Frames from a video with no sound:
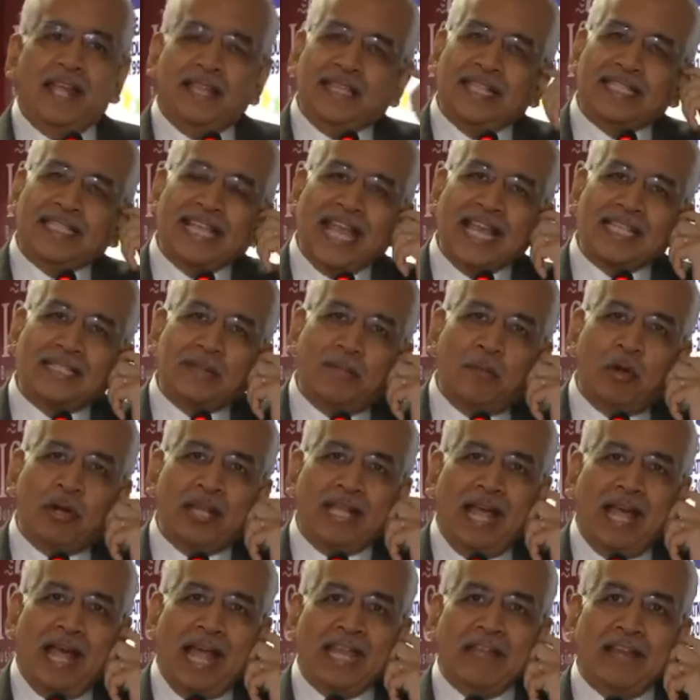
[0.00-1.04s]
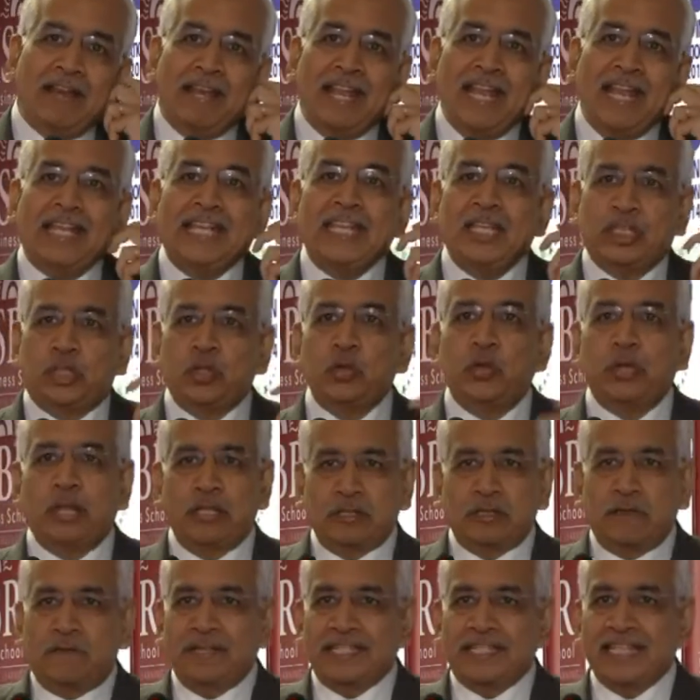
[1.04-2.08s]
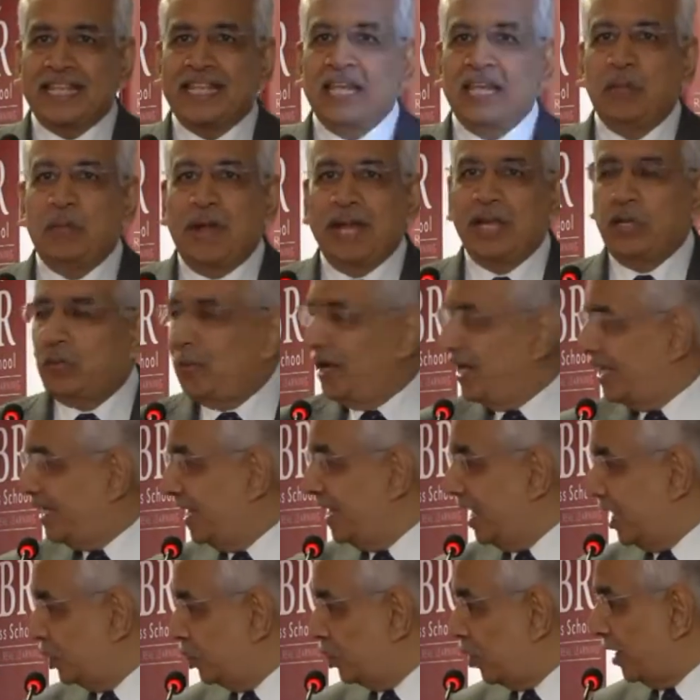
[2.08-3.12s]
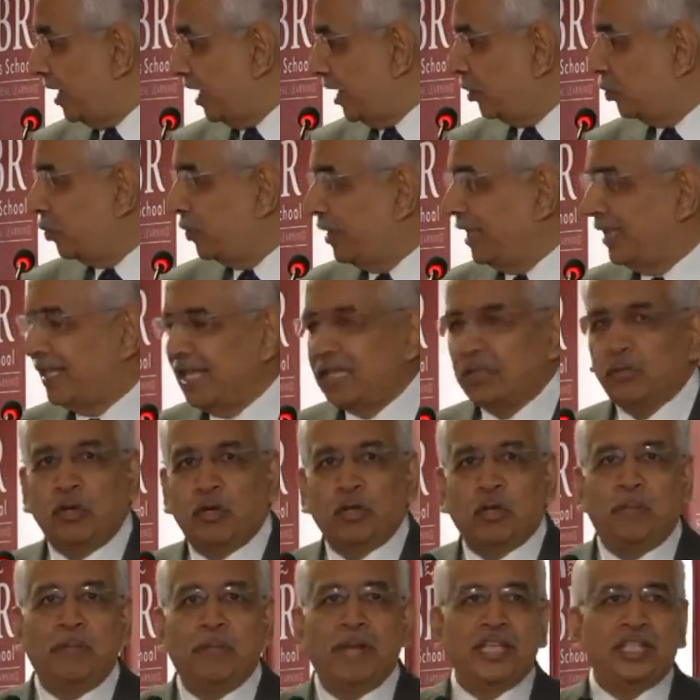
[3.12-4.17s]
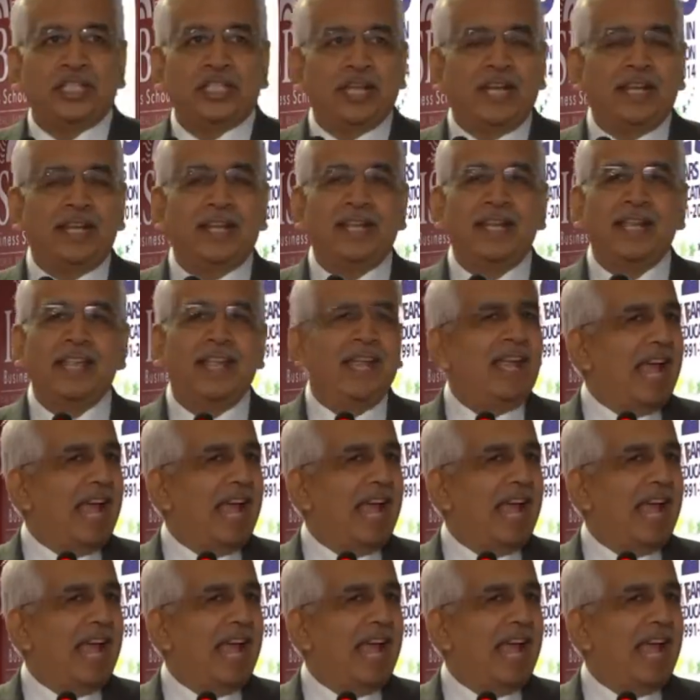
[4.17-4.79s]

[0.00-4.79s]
this has about 180 students, of which I think 120 are joining today. That's what you mentioned.